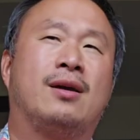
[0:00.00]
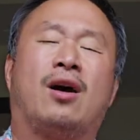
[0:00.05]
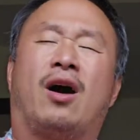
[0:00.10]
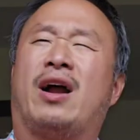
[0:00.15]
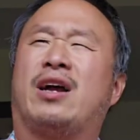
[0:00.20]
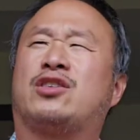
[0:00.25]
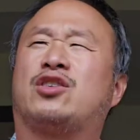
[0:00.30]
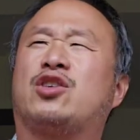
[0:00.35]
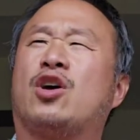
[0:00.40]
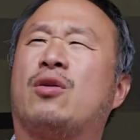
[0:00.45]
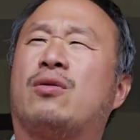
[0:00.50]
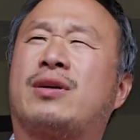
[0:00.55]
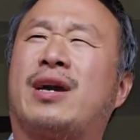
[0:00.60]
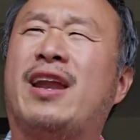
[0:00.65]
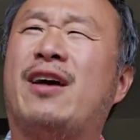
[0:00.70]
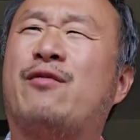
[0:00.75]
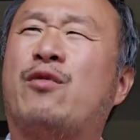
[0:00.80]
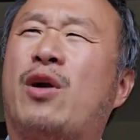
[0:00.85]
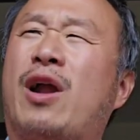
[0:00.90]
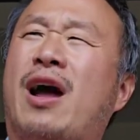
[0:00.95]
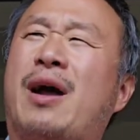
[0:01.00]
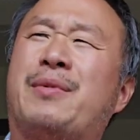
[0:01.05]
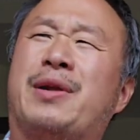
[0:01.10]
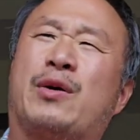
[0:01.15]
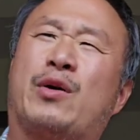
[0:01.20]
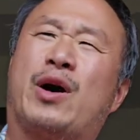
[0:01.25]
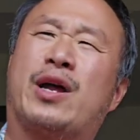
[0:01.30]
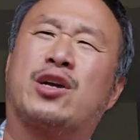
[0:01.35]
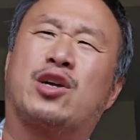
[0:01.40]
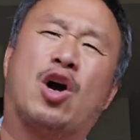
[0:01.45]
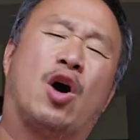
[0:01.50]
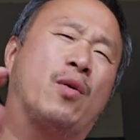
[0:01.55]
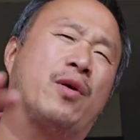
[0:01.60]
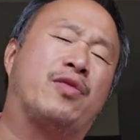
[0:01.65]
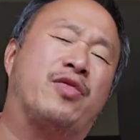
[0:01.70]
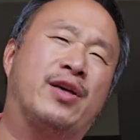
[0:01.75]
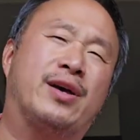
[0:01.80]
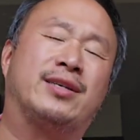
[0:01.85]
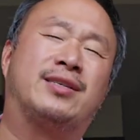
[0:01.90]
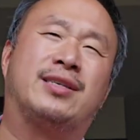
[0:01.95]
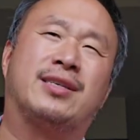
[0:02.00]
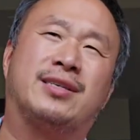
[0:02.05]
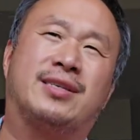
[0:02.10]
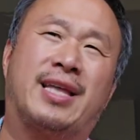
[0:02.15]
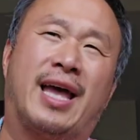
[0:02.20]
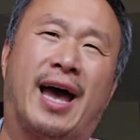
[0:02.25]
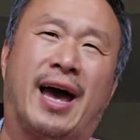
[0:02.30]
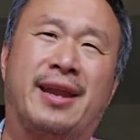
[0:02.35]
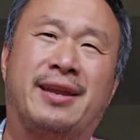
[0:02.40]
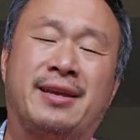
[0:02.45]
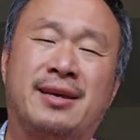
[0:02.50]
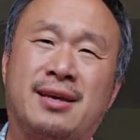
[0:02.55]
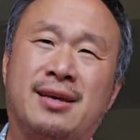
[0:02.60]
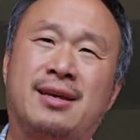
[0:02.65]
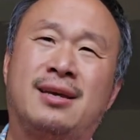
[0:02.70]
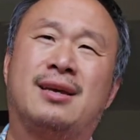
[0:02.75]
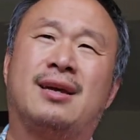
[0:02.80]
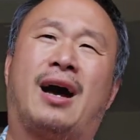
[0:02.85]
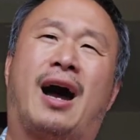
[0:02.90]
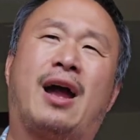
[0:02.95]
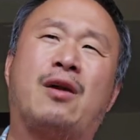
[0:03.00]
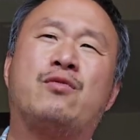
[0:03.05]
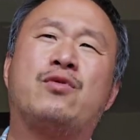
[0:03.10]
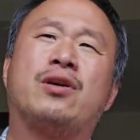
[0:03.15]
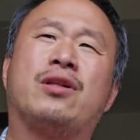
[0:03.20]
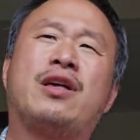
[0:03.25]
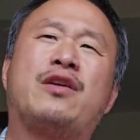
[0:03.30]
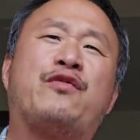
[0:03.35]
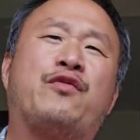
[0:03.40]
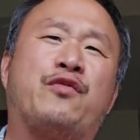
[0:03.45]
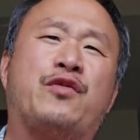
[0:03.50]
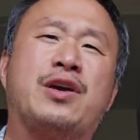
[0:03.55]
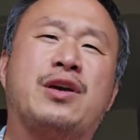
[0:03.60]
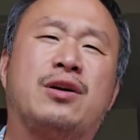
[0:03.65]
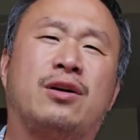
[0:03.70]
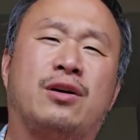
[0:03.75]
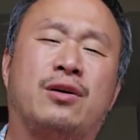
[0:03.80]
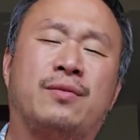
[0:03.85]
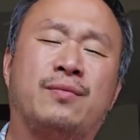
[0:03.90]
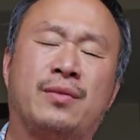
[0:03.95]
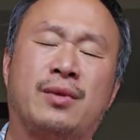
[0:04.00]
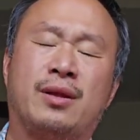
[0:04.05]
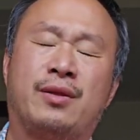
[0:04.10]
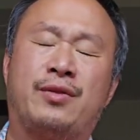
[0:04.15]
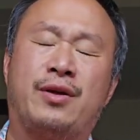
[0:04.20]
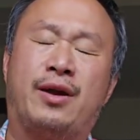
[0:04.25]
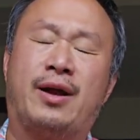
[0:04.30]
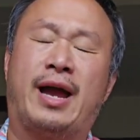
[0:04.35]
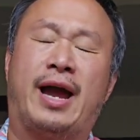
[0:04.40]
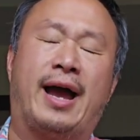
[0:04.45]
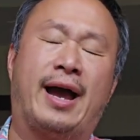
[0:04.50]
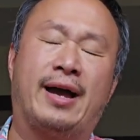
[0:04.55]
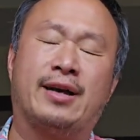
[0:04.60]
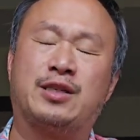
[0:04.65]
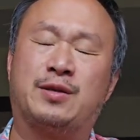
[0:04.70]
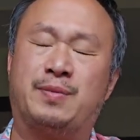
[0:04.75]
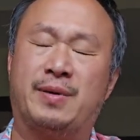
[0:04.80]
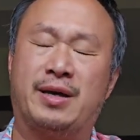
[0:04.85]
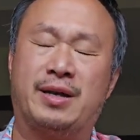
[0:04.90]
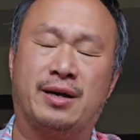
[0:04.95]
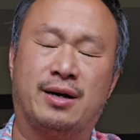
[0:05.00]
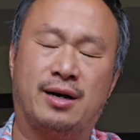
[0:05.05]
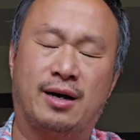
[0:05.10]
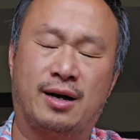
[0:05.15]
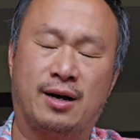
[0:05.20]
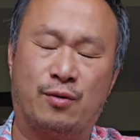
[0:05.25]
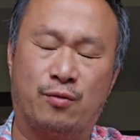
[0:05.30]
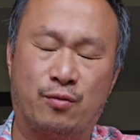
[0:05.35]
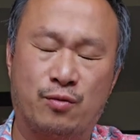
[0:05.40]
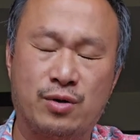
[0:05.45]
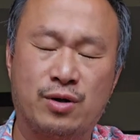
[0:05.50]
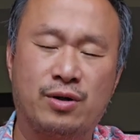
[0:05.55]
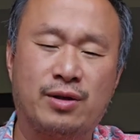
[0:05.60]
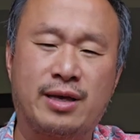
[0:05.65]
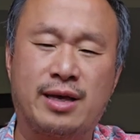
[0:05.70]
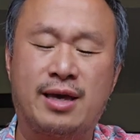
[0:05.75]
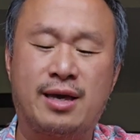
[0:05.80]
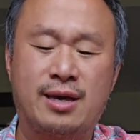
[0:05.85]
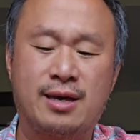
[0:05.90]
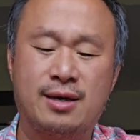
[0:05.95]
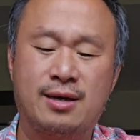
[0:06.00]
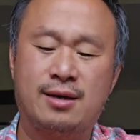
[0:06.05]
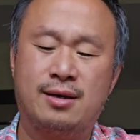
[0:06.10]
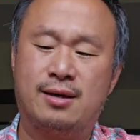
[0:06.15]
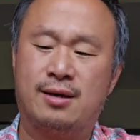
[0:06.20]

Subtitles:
All right, so kind of where I'm going to want to go with this is that I really feel there has been a really